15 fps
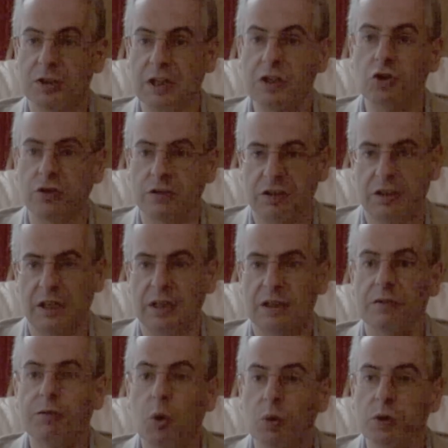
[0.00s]
was interesting,
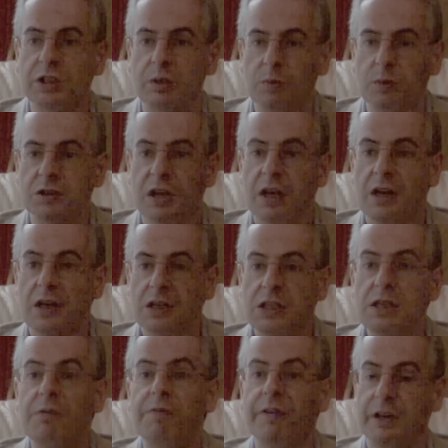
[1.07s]
and of course it was
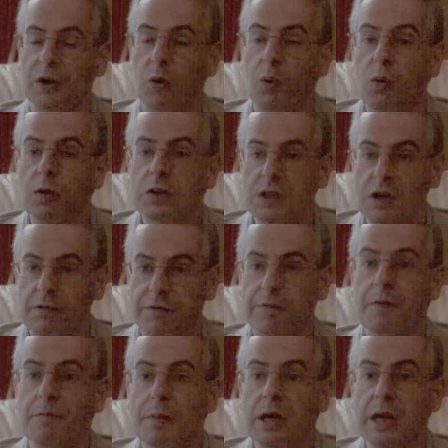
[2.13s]
difficult
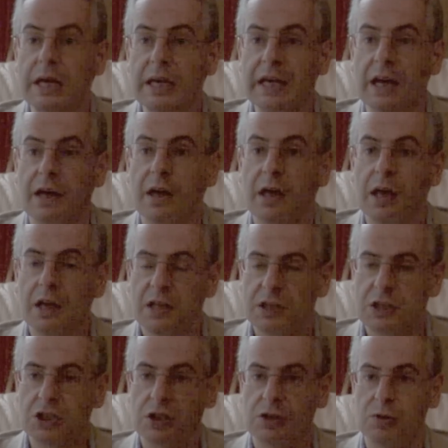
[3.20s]
for me
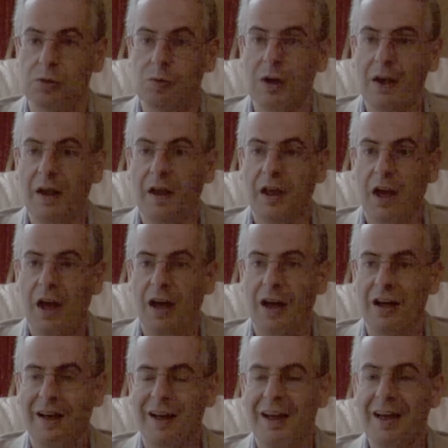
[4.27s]
to
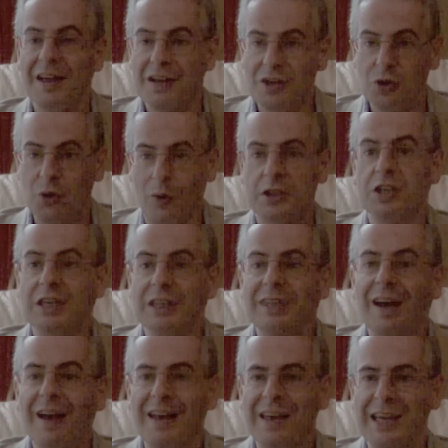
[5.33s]
not
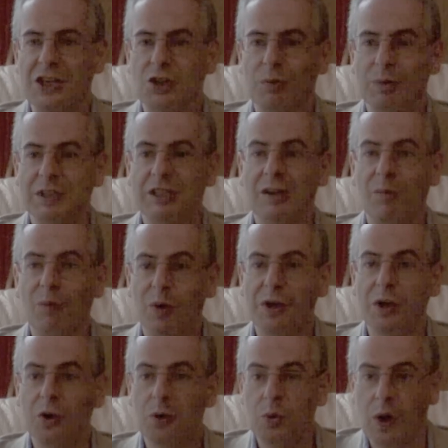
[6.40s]
engage with someone
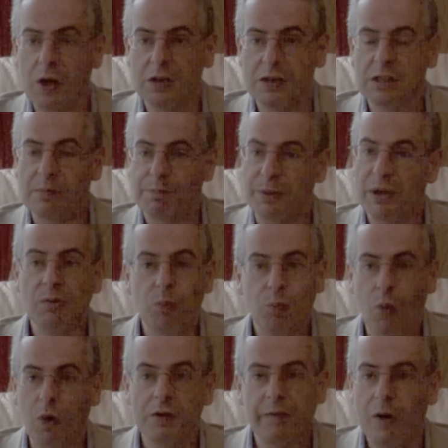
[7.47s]
who had
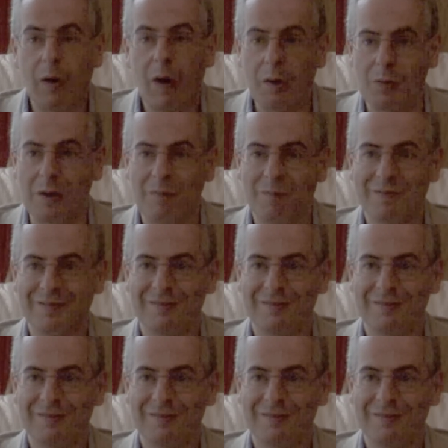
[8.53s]
been one of our own.